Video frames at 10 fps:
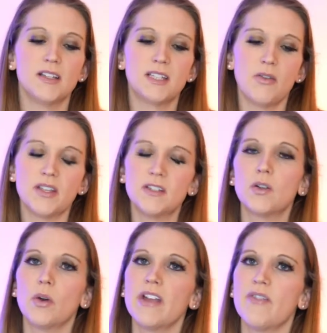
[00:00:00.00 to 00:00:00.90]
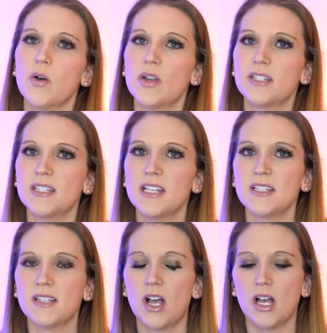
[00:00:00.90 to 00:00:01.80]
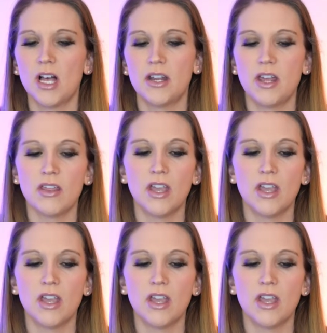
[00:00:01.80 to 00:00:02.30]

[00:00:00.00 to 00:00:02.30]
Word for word: So this story focuses on,